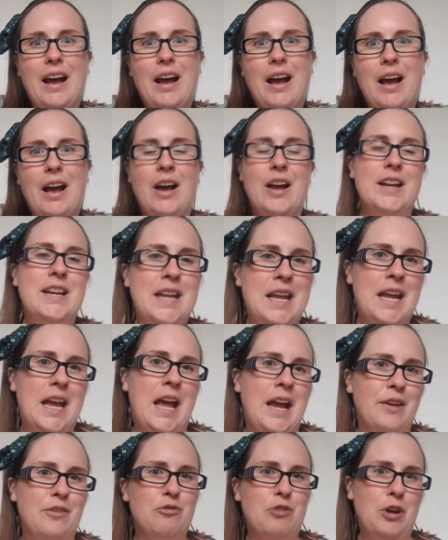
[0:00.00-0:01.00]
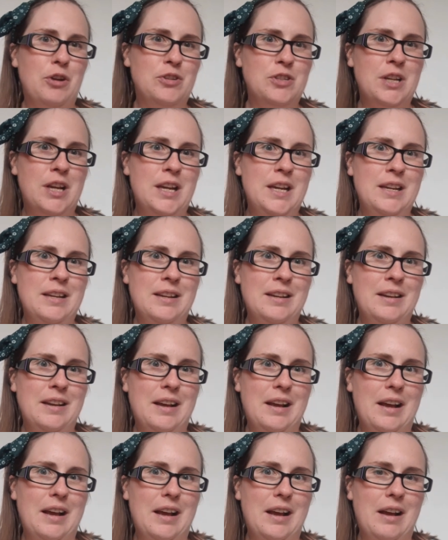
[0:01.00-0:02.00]
I knit and crochet.
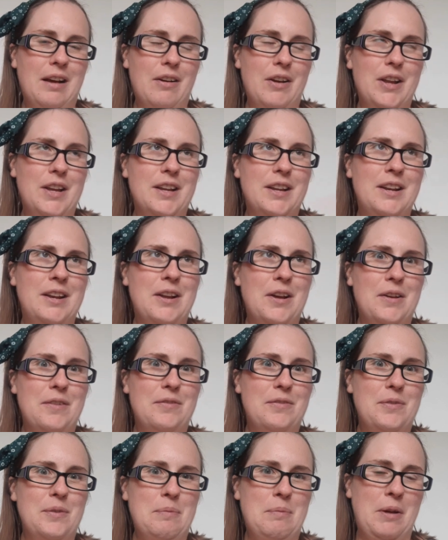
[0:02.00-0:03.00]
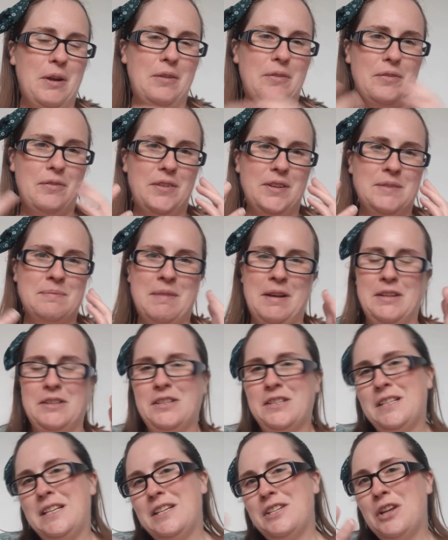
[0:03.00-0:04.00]
I love both as
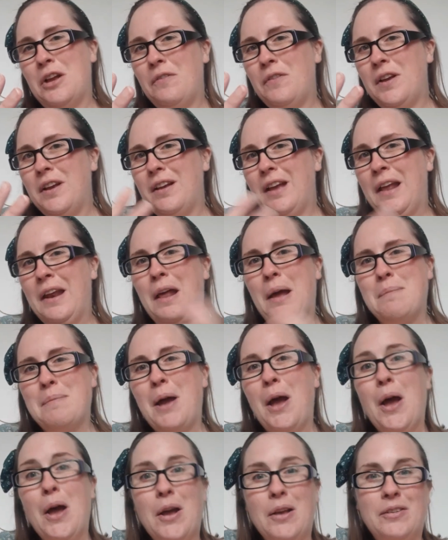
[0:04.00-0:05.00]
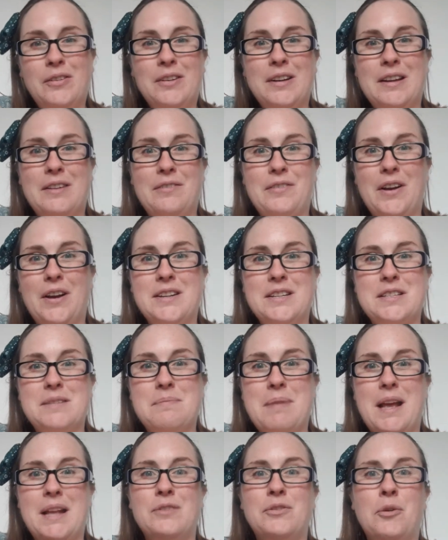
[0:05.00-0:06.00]
much as each other, and I personally find it
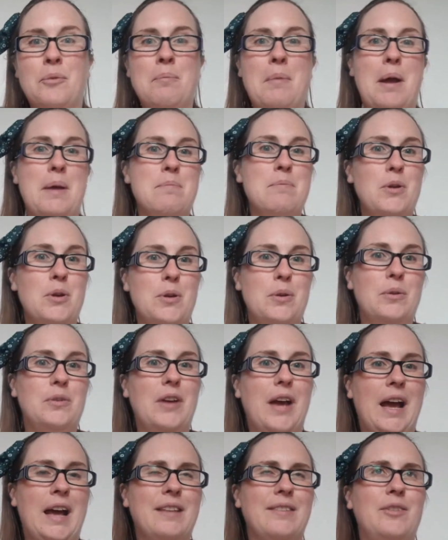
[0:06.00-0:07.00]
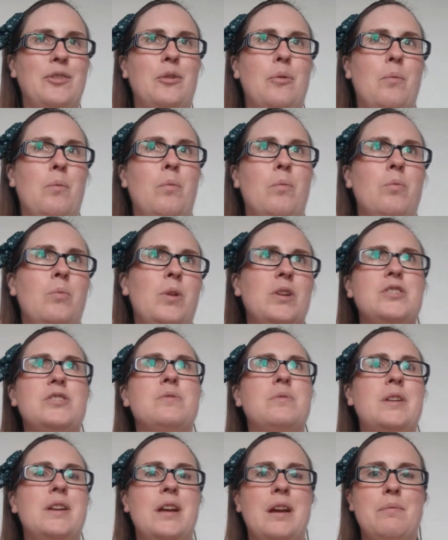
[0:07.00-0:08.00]
depends on my mood as to which
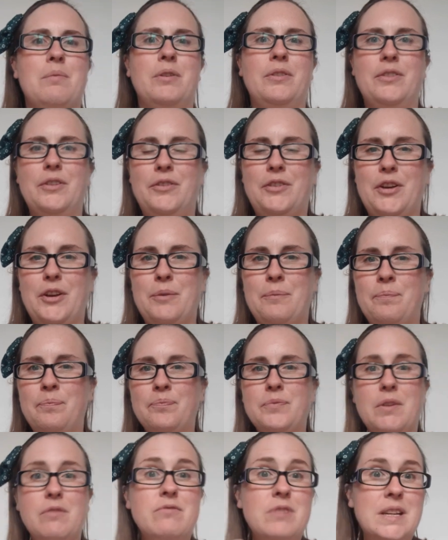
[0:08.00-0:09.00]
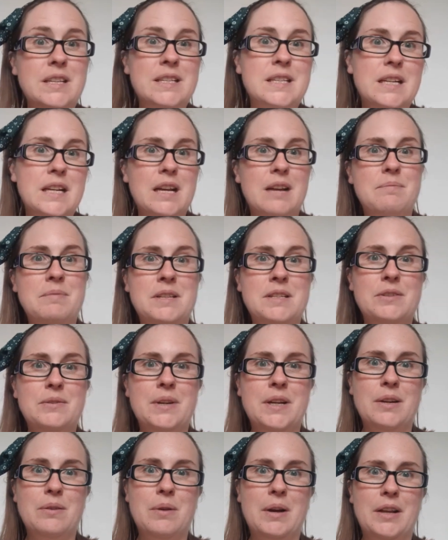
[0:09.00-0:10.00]
one I want to do. Recently I've been
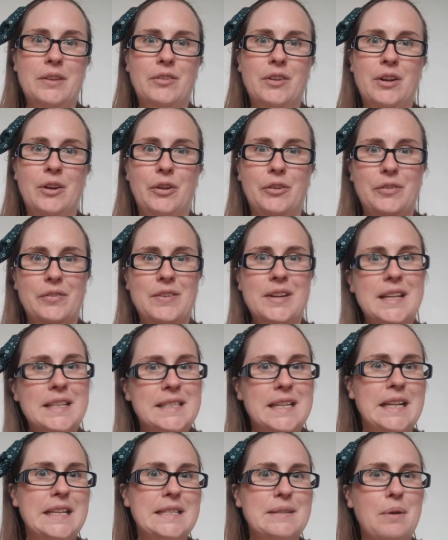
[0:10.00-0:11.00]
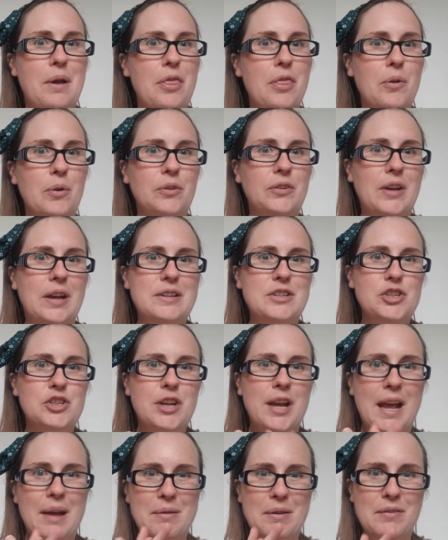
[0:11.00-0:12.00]
doing quite a lot of knitting, so I thought I'd
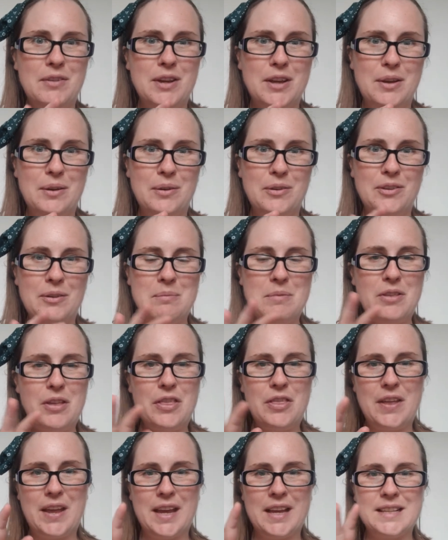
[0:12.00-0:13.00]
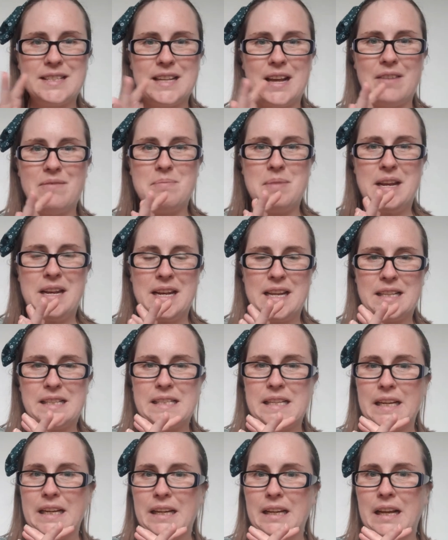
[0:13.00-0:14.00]
share with you some of the things I've been
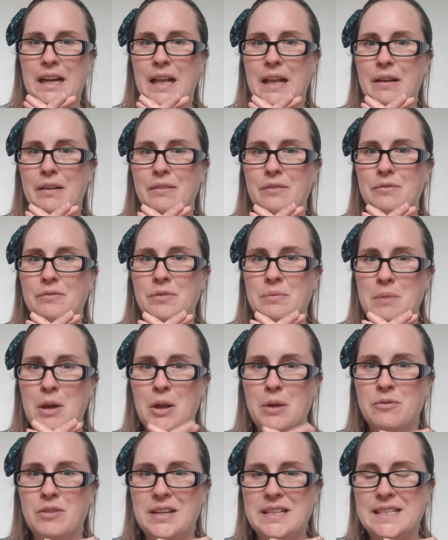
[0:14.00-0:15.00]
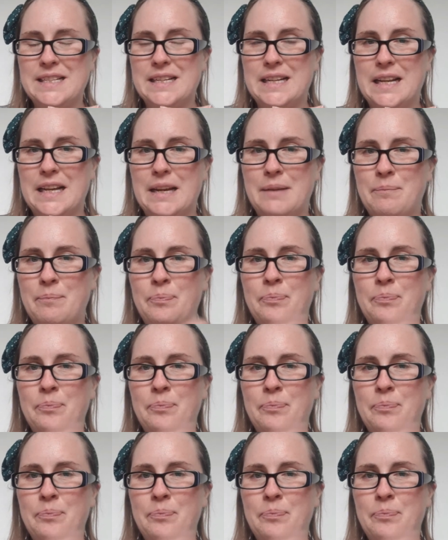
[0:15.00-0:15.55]
knitting recently.